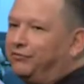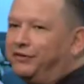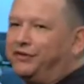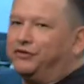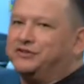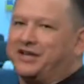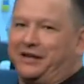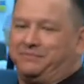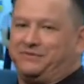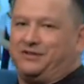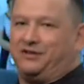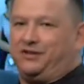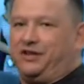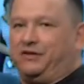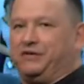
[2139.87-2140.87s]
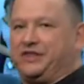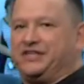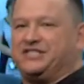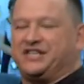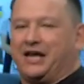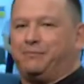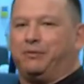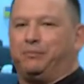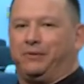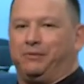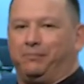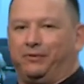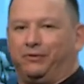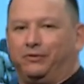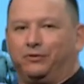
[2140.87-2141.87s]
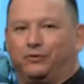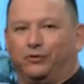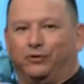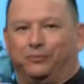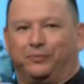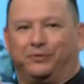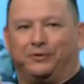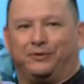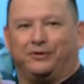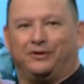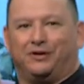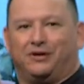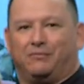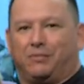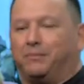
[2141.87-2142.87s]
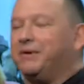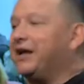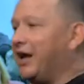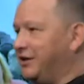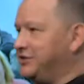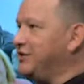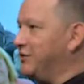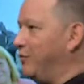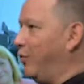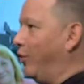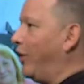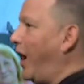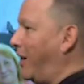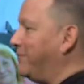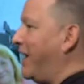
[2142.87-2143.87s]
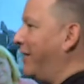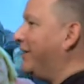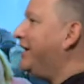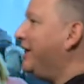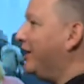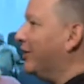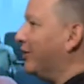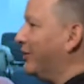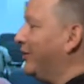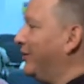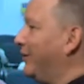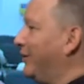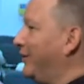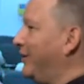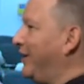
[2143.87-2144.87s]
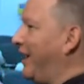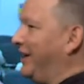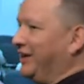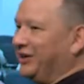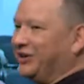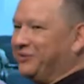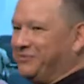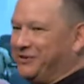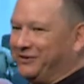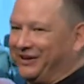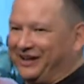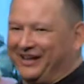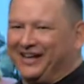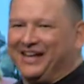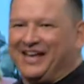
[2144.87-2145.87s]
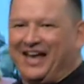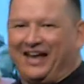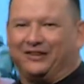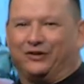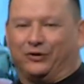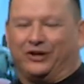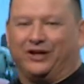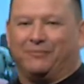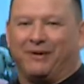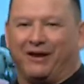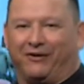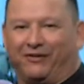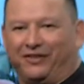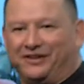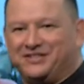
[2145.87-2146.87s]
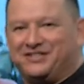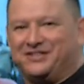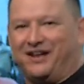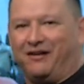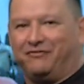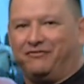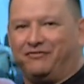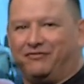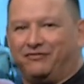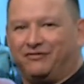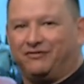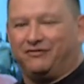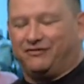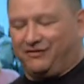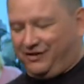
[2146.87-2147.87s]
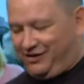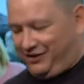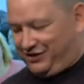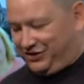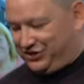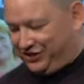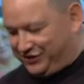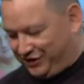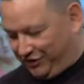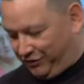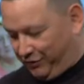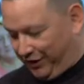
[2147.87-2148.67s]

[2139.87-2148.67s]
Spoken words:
with with this type of people group. But because of the war, I'm now here and in community and learning about all this stuff. And she's on her